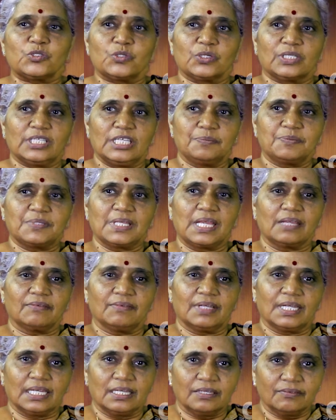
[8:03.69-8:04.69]
to keep saying
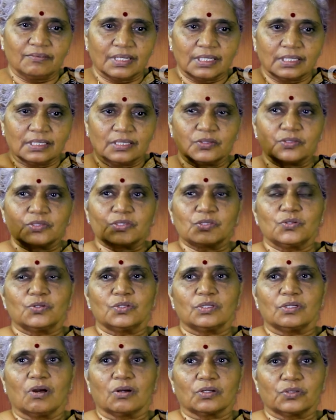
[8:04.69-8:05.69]
when anyone used to
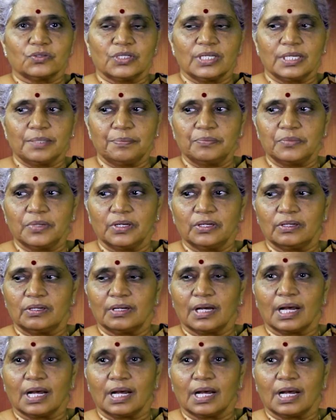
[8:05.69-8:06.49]
talk to him or